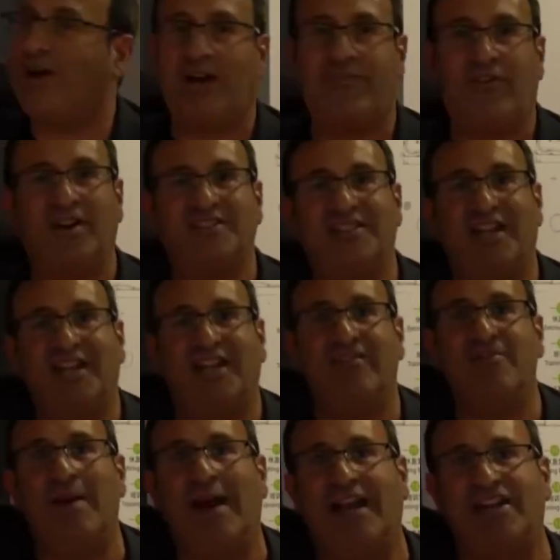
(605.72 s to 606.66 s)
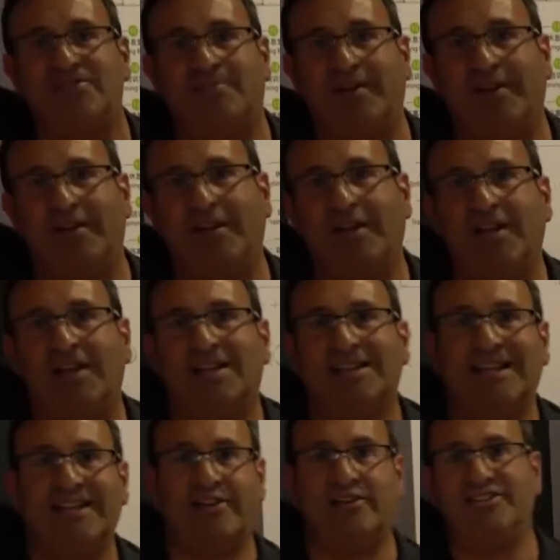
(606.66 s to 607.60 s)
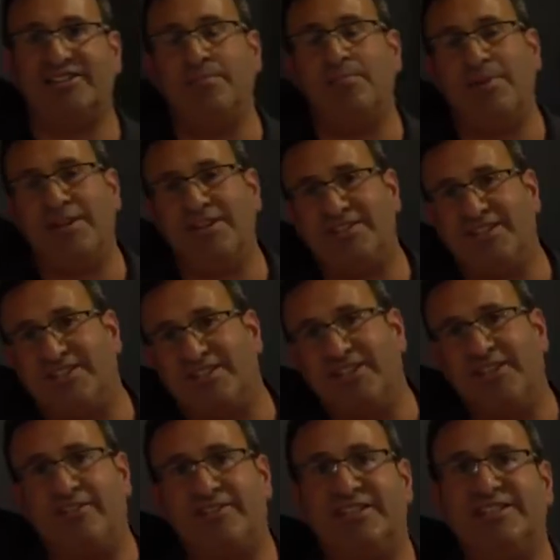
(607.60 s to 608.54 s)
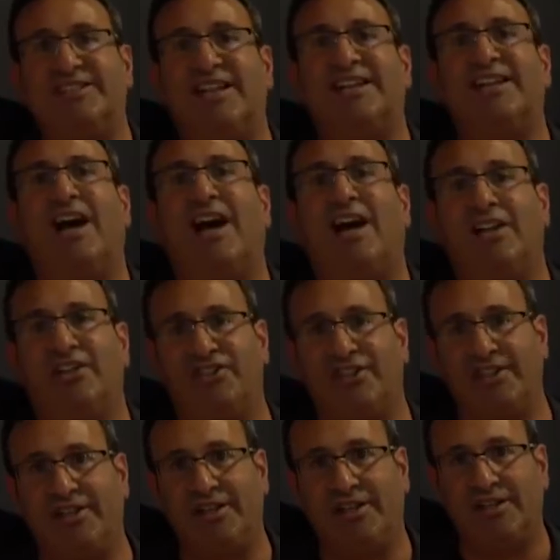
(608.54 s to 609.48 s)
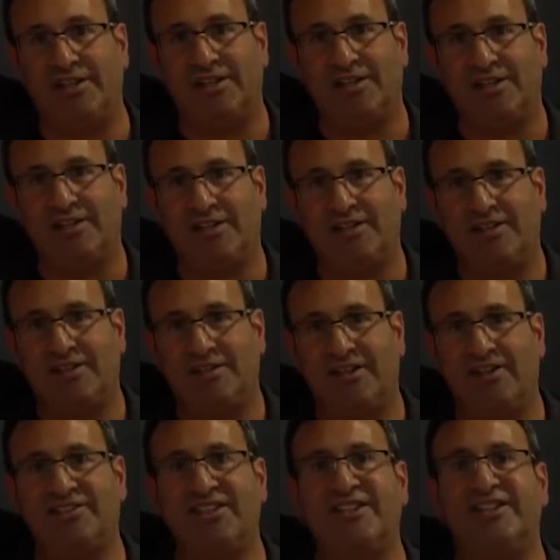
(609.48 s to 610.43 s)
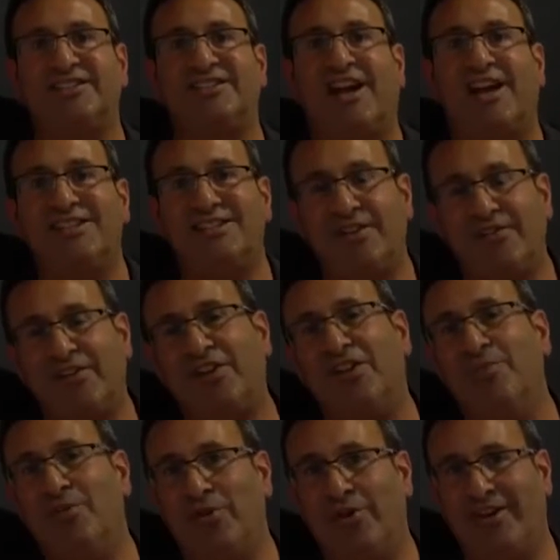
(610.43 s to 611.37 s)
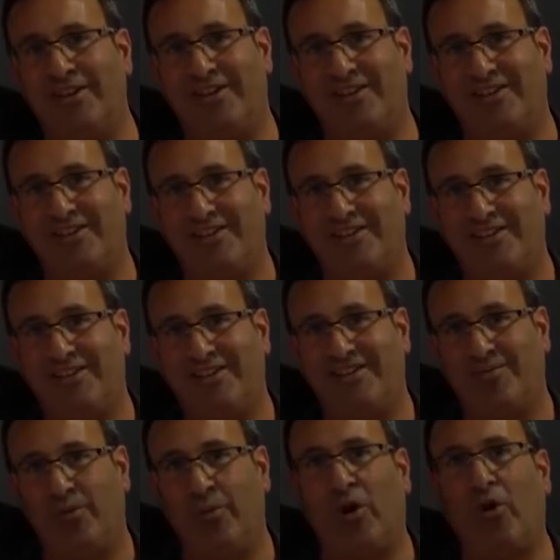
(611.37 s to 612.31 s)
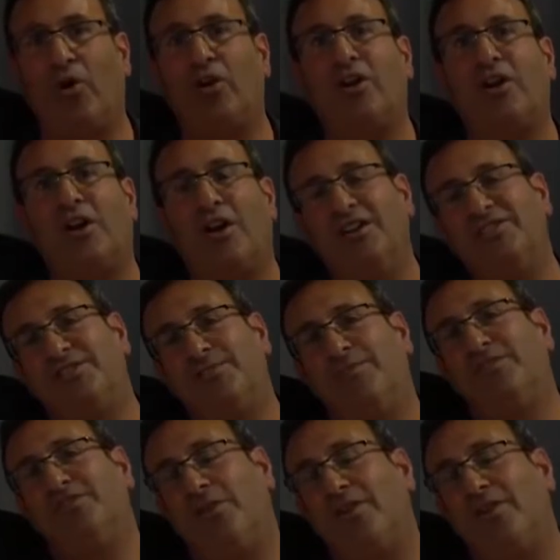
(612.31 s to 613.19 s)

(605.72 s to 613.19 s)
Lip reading: proud of our executive management, leaders in business, leaders in technology, leaders in the scientific community. We want all our customers